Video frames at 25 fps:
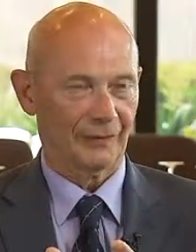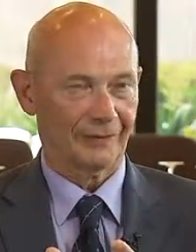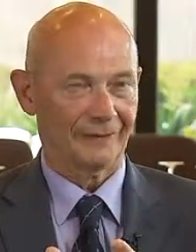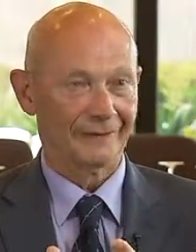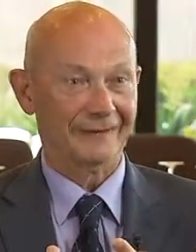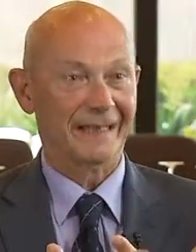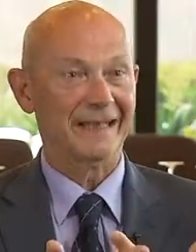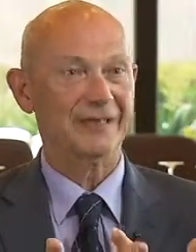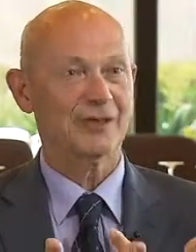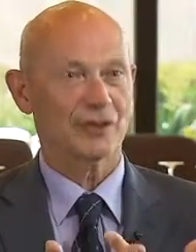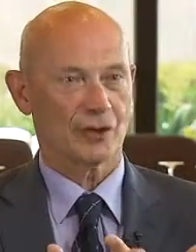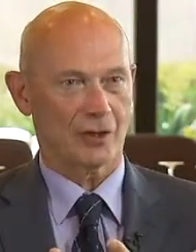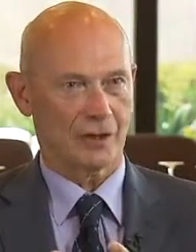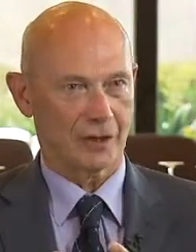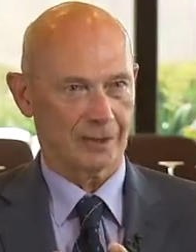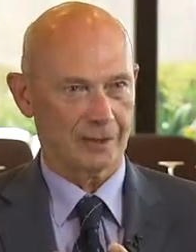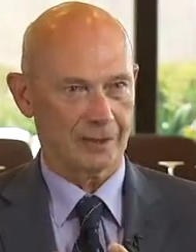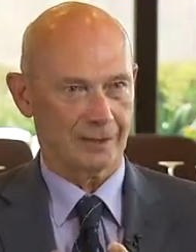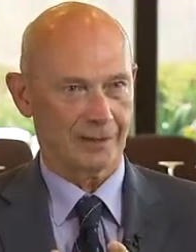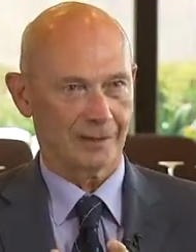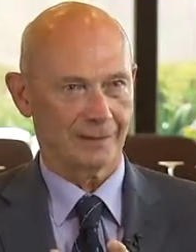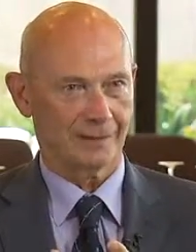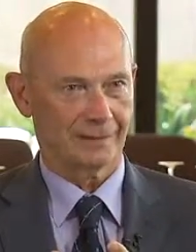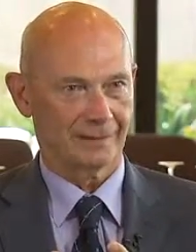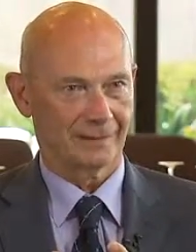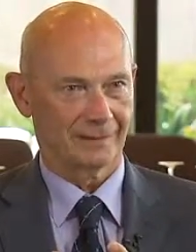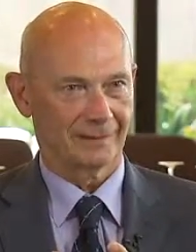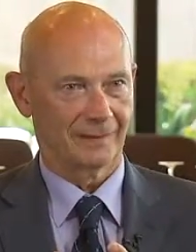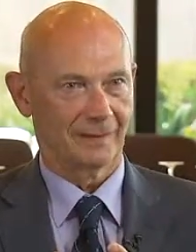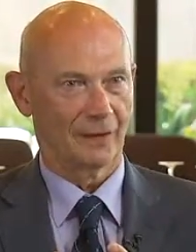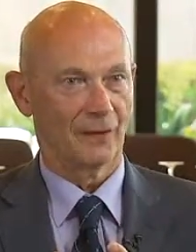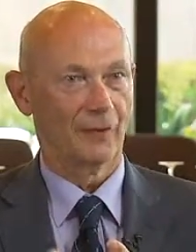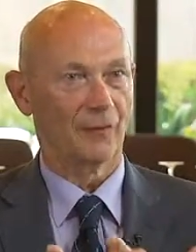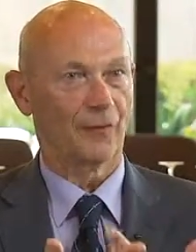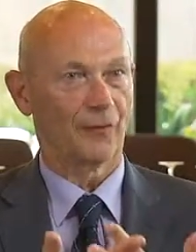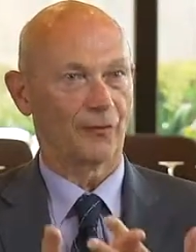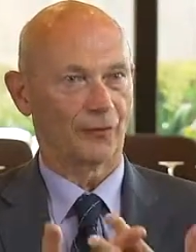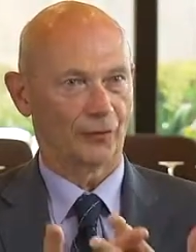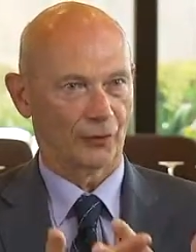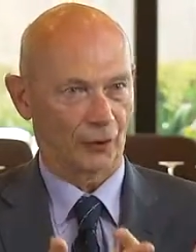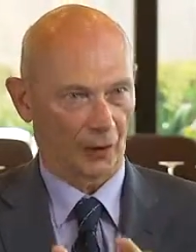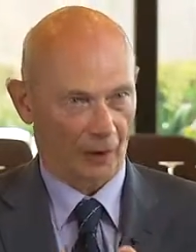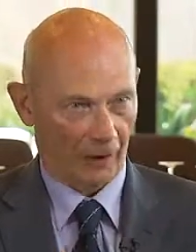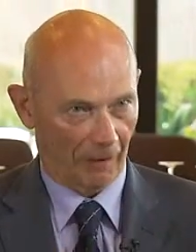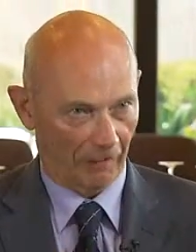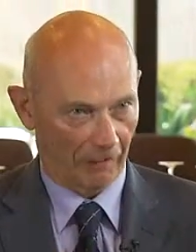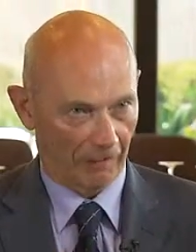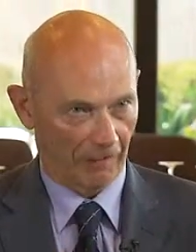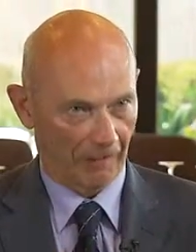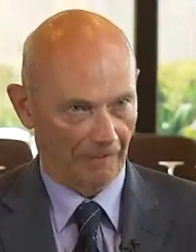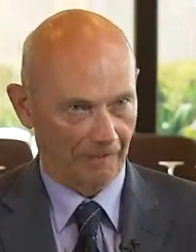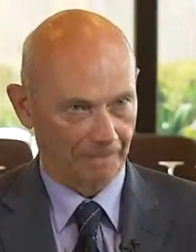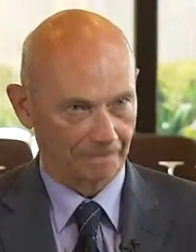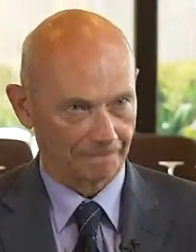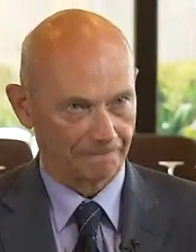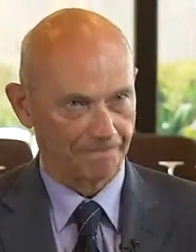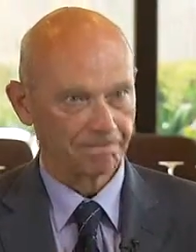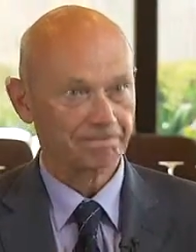nations from